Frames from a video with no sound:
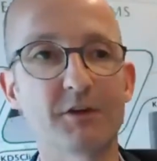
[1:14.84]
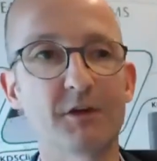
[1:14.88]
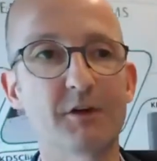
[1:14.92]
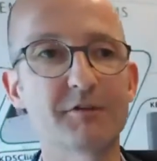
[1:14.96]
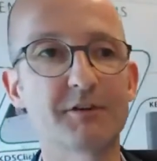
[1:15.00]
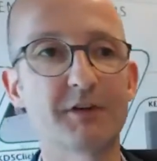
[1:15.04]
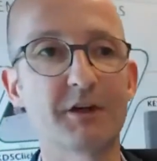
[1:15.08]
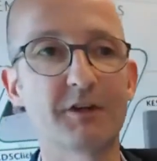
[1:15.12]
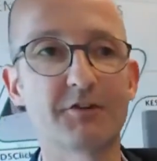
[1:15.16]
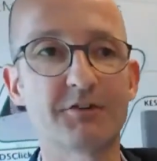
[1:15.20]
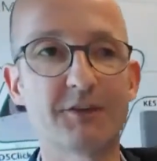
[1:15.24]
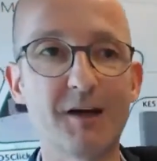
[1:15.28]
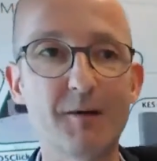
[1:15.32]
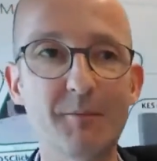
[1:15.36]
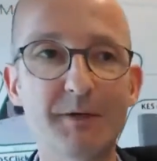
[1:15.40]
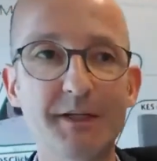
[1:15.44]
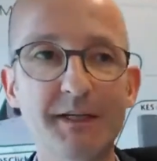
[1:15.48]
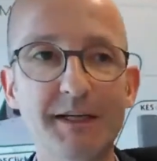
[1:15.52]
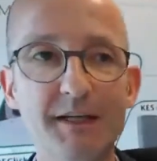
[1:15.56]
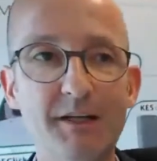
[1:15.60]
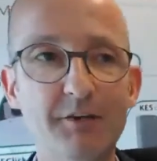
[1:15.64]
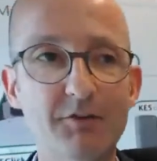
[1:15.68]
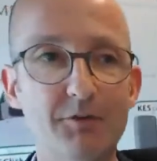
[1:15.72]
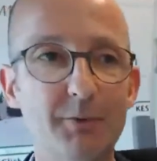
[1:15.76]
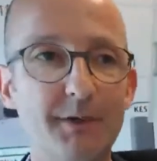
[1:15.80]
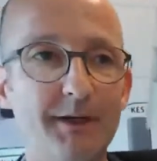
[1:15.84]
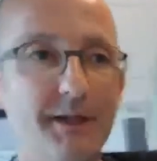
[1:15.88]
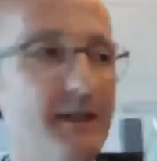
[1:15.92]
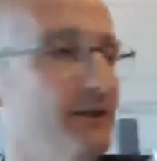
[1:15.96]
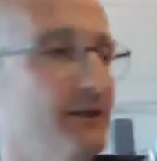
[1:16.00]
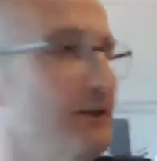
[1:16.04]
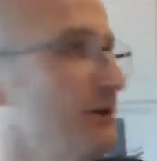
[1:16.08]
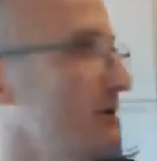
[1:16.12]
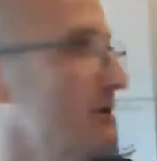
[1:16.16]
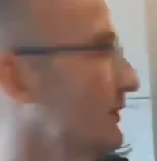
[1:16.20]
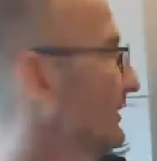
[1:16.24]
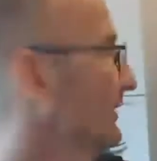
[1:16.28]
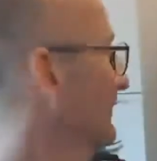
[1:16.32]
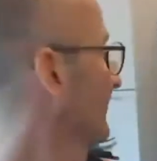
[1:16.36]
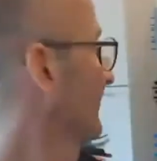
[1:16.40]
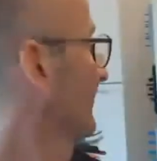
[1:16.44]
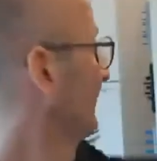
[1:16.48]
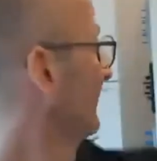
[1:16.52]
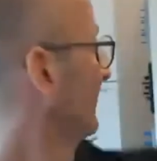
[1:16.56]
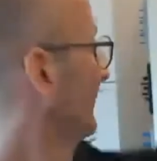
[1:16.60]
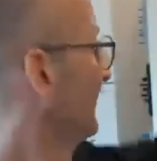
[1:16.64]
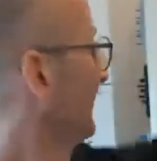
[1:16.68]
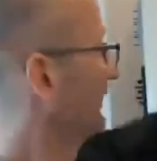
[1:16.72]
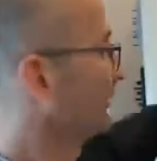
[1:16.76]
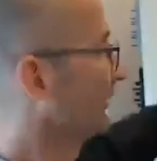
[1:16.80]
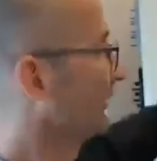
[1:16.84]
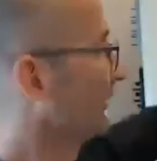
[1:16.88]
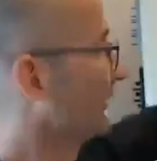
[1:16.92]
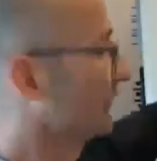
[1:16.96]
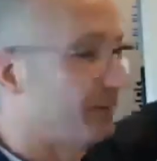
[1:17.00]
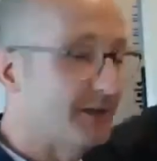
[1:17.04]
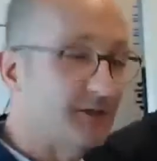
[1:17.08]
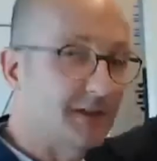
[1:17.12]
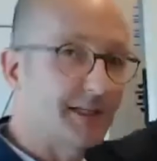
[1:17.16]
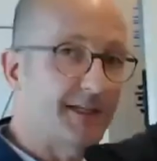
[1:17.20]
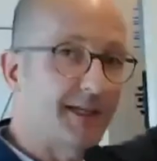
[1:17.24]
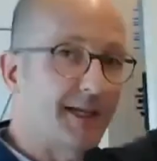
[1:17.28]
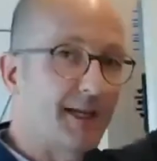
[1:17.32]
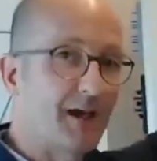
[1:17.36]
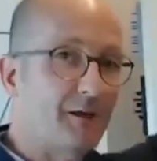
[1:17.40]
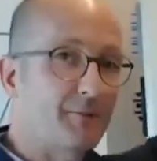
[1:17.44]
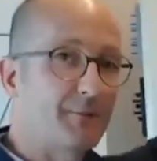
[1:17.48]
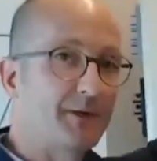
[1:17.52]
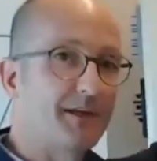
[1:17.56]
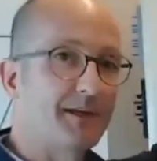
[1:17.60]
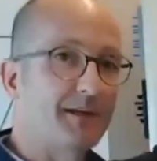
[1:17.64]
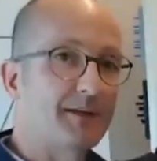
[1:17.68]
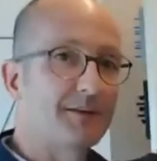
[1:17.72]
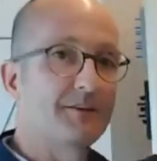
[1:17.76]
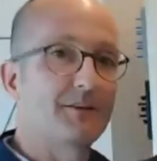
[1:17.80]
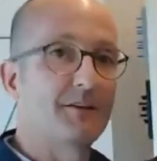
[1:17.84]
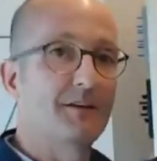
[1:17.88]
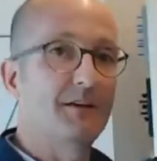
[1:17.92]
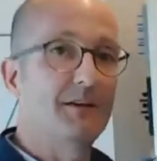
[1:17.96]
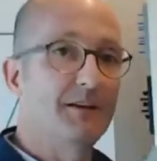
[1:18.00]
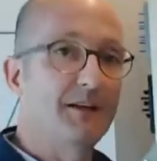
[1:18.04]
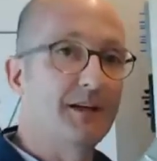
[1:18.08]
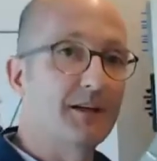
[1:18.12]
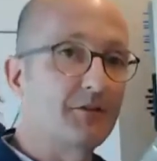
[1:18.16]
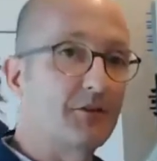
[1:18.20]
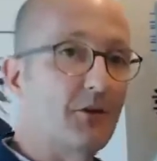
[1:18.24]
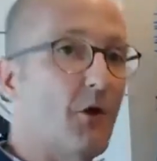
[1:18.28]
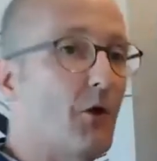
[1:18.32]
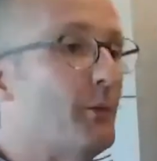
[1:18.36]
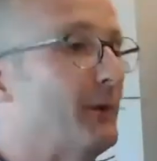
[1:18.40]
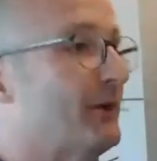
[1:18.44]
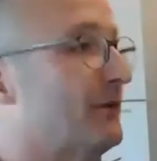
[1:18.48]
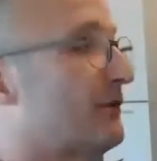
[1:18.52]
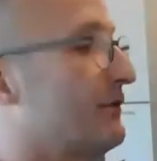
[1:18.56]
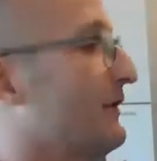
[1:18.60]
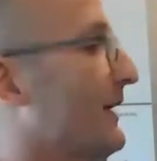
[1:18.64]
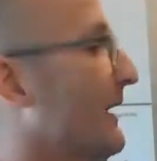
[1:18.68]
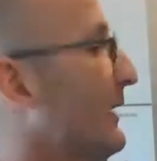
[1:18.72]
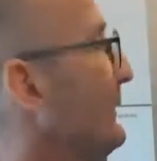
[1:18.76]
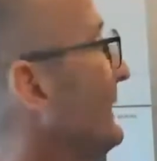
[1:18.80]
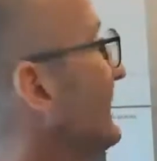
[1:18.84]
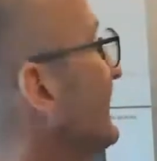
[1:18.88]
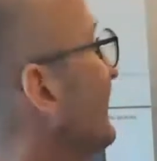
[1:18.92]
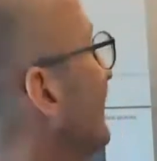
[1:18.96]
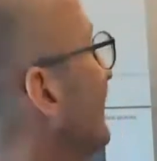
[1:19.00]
of the assembly is within your switchgear cabinet, it's always very